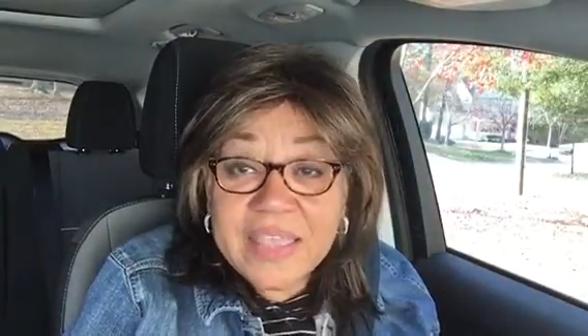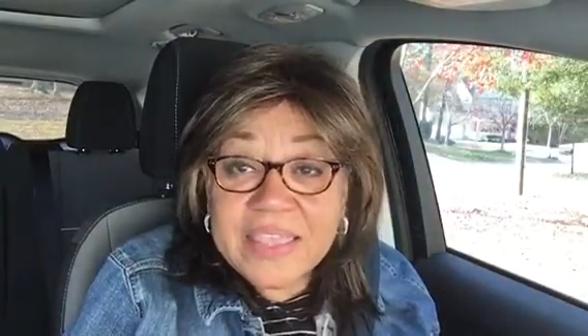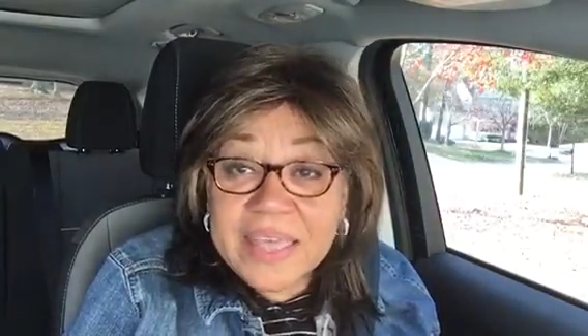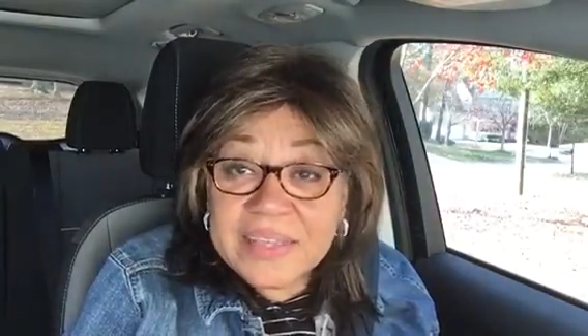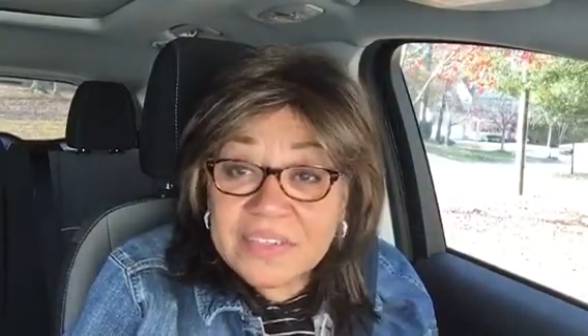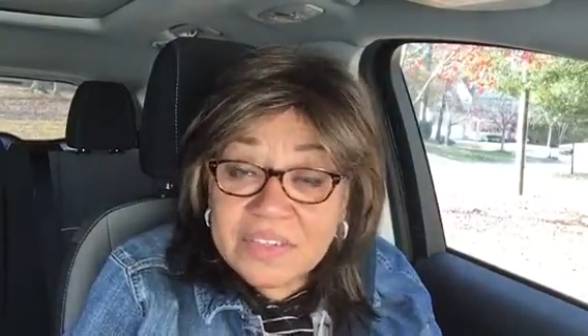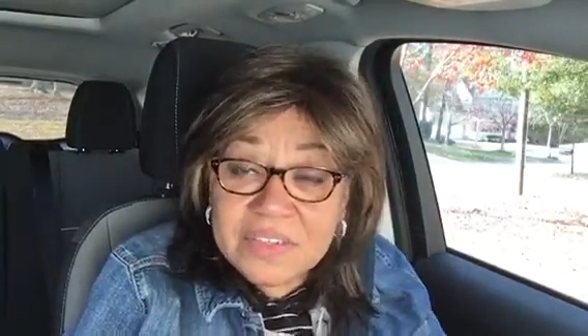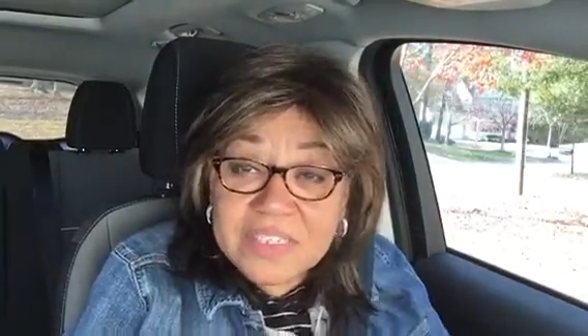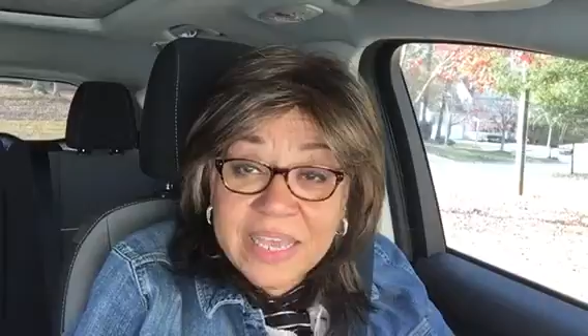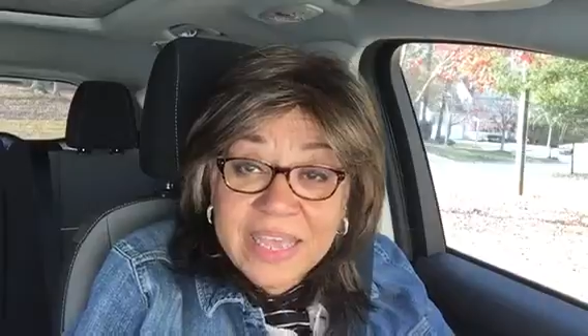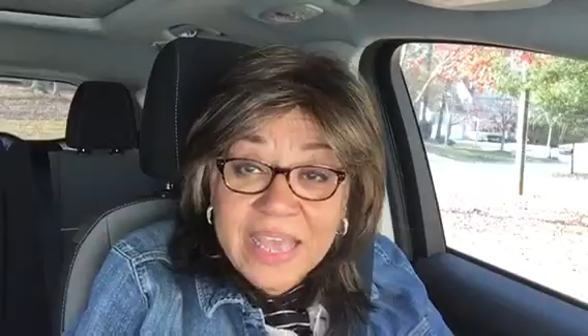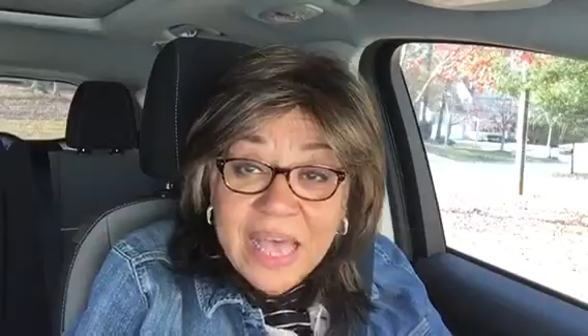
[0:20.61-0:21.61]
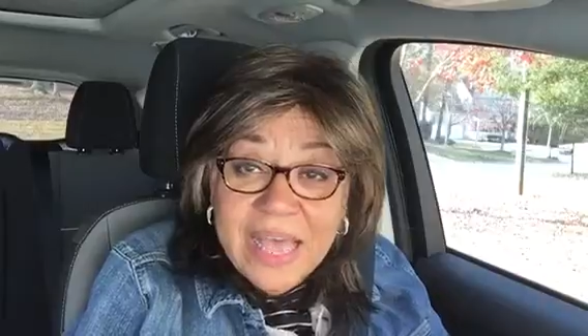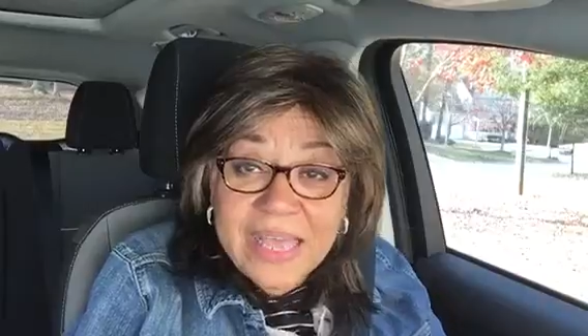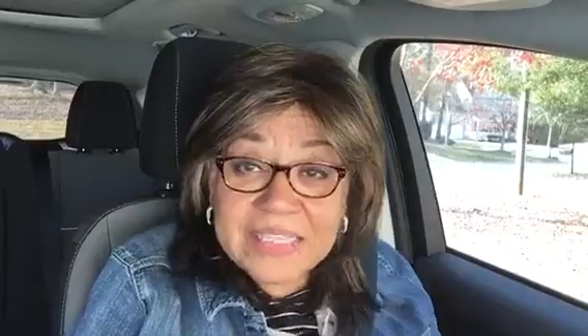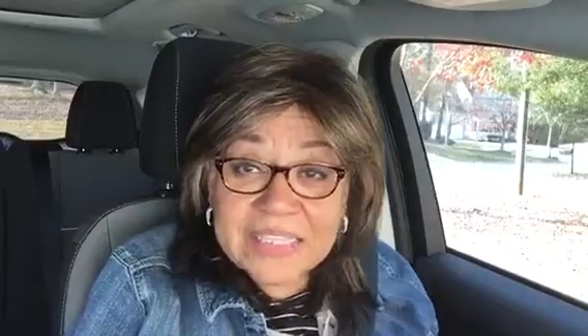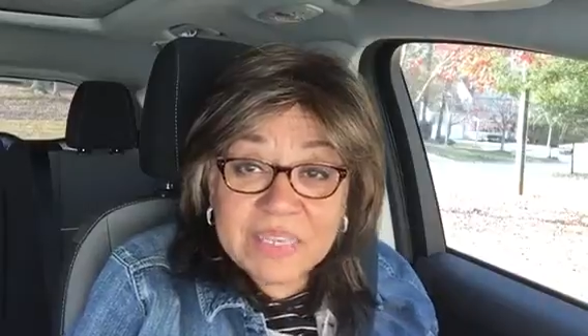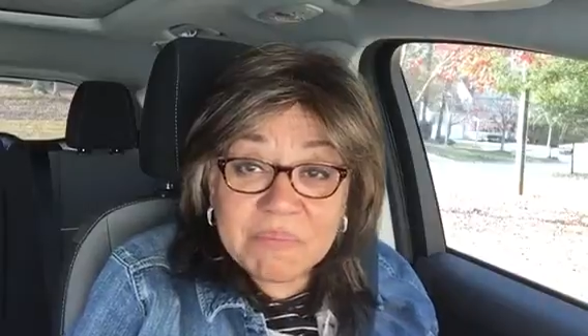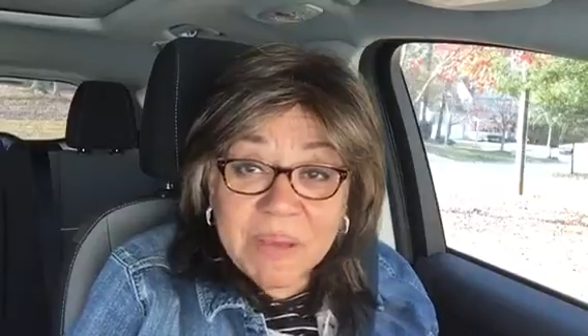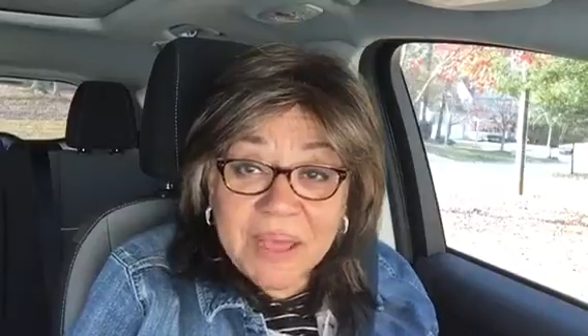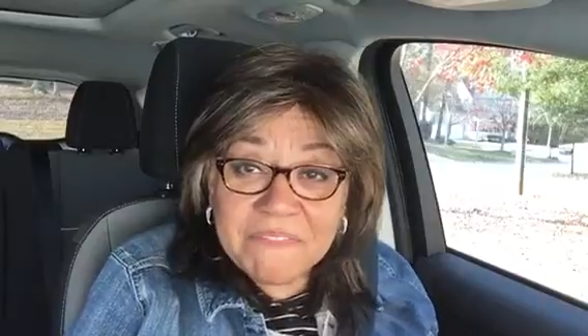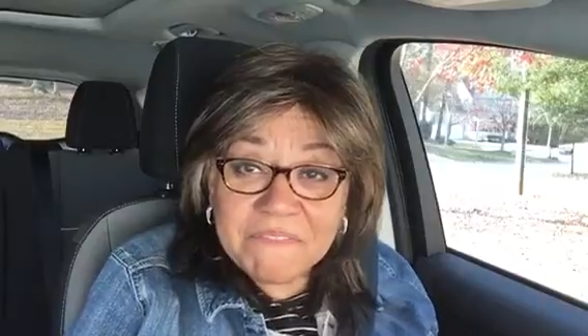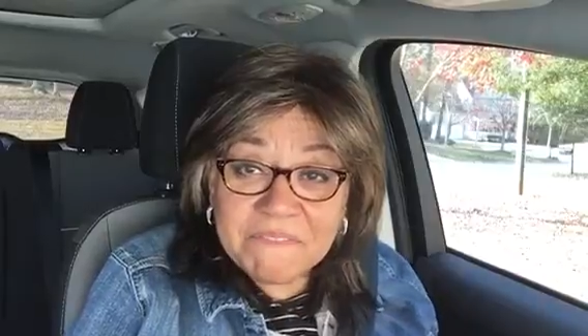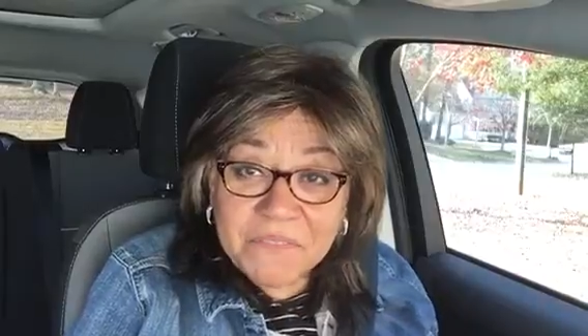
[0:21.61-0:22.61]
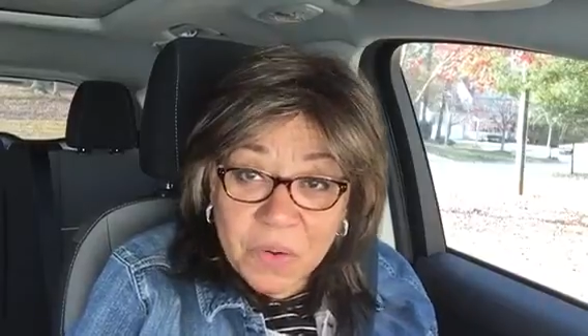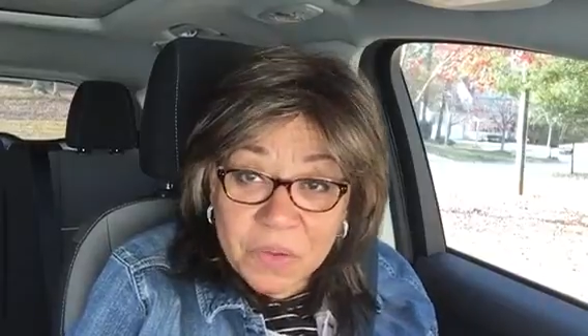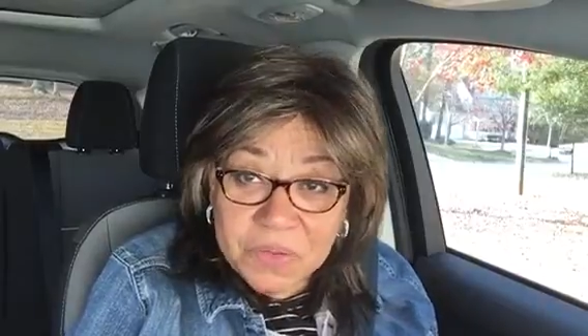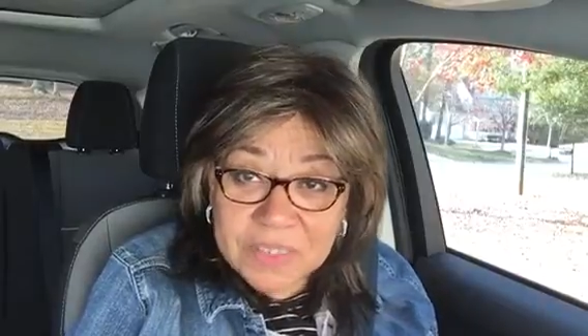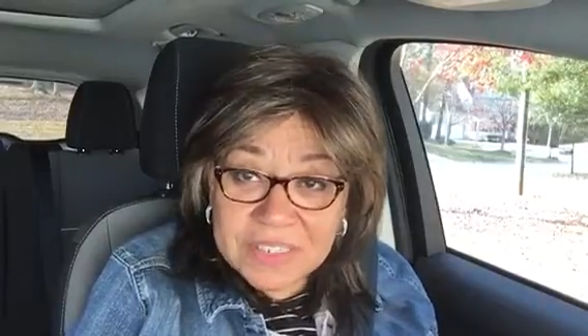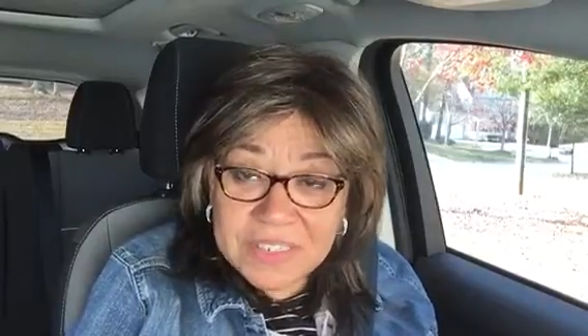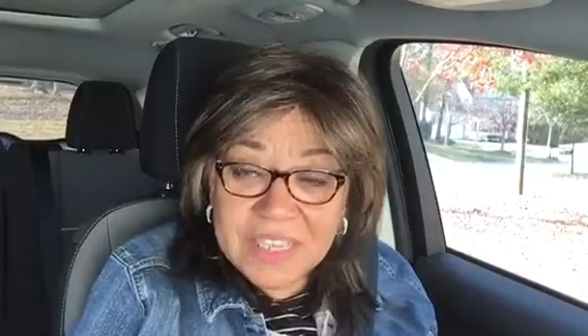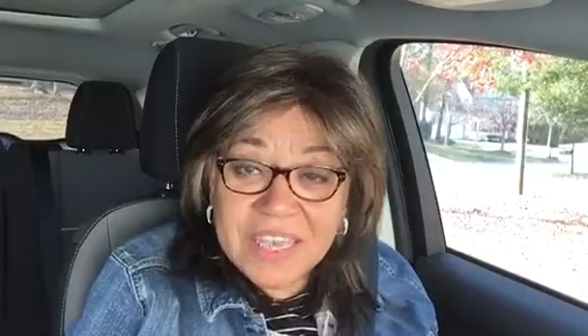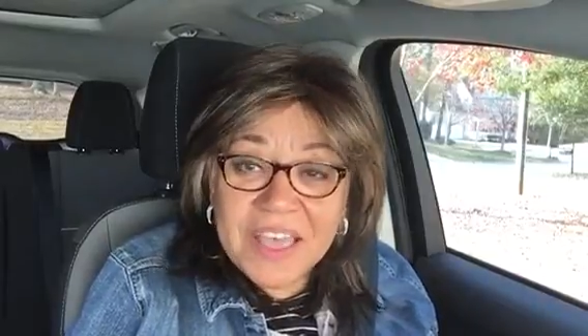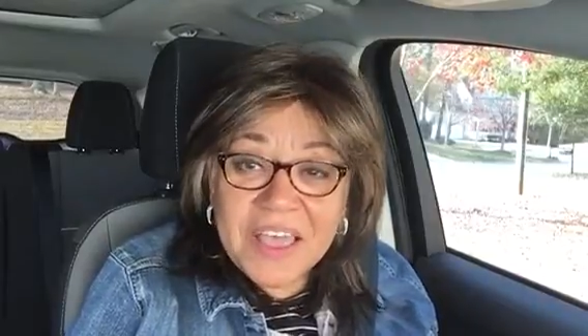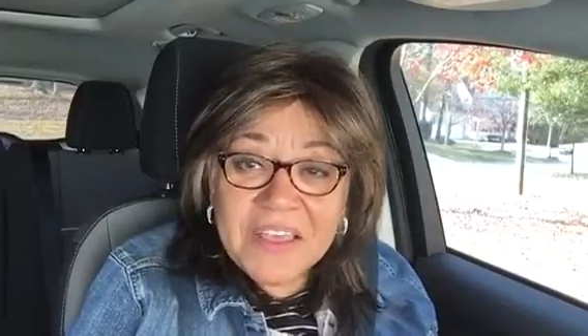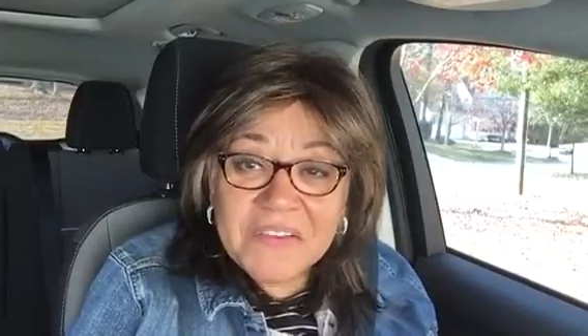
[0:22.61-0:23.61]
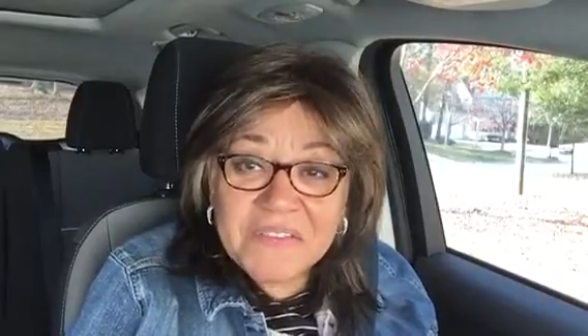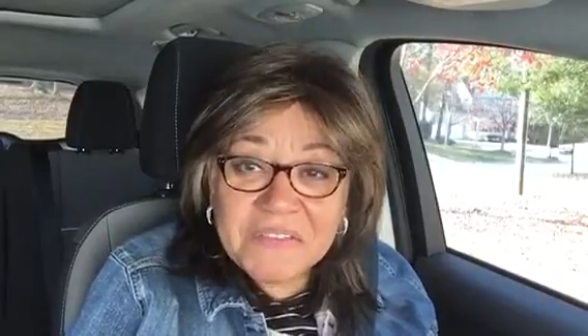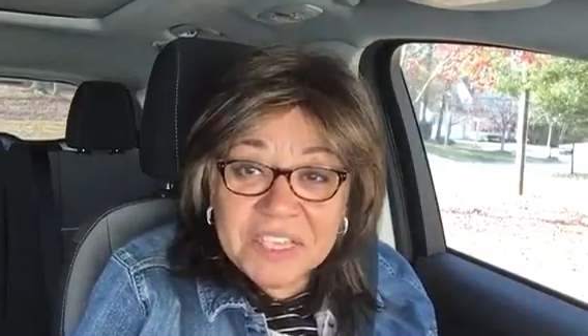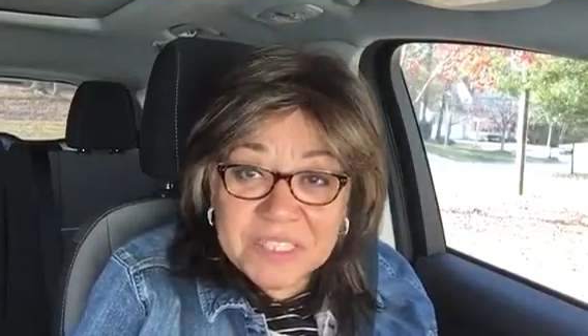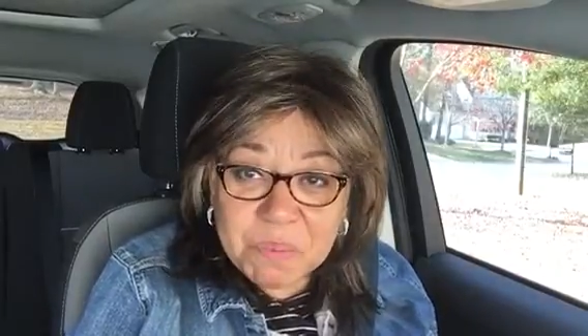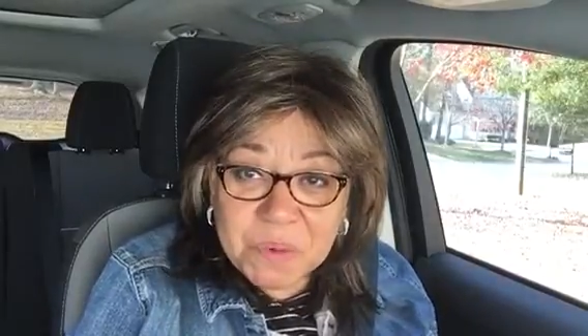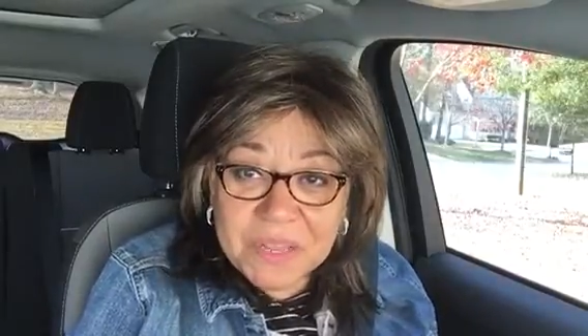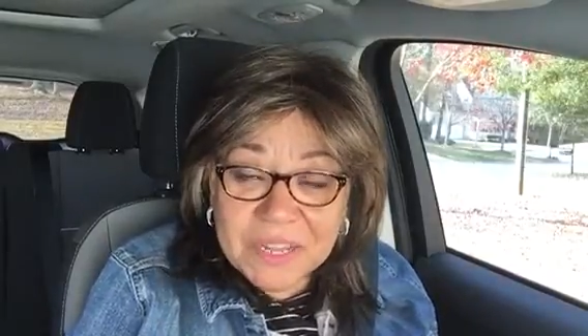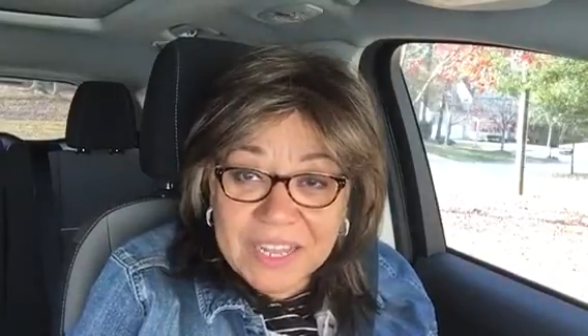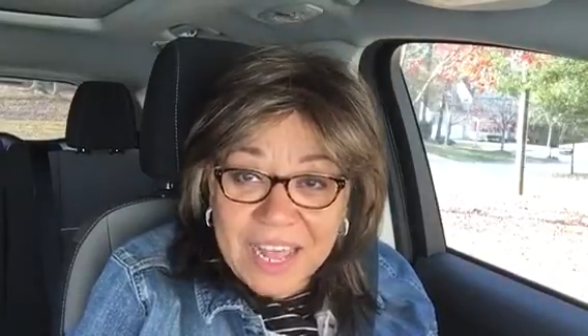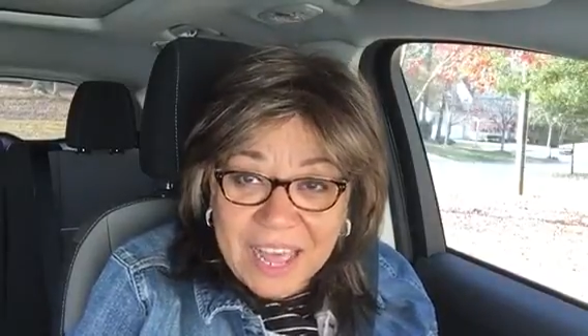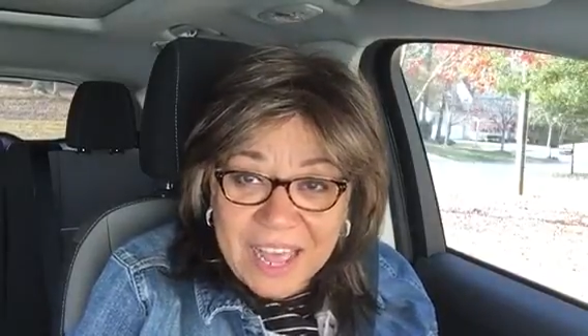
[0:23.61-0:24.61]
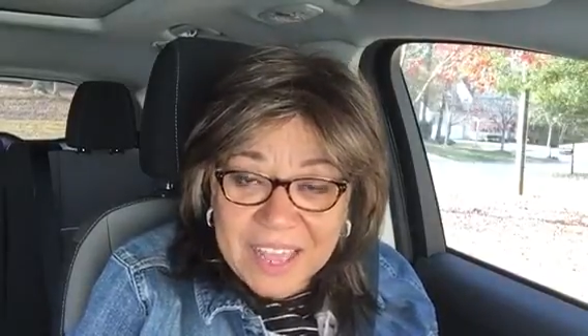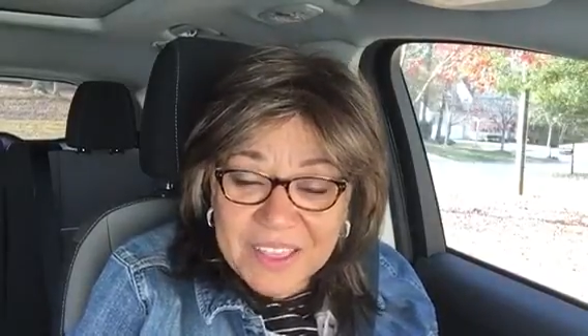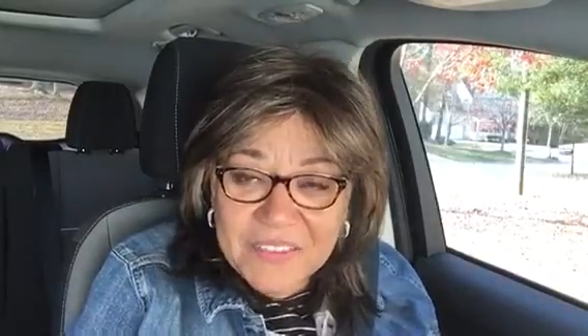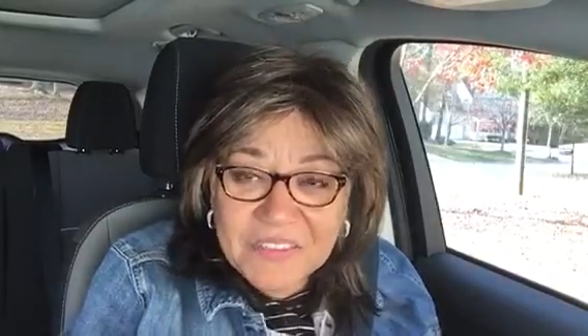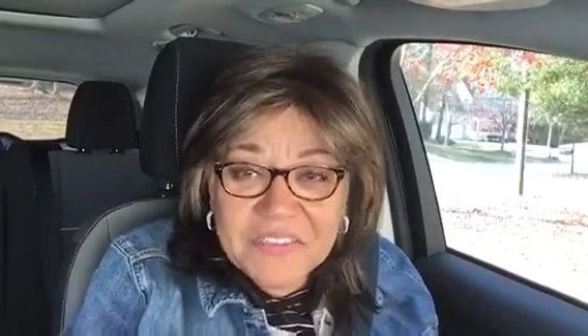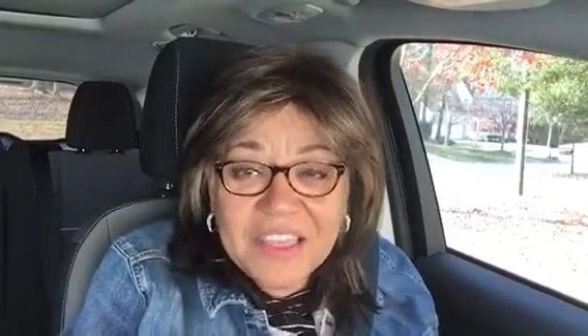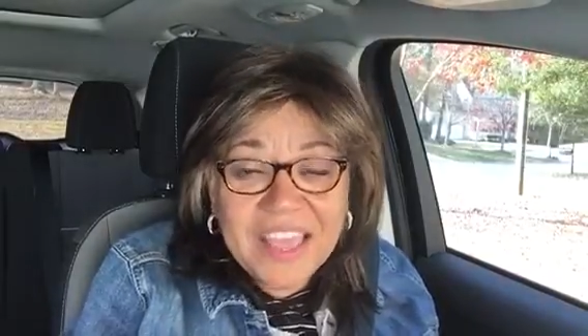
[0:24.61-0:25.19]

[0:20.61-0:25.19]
Yesterday I did my first Facebook Live,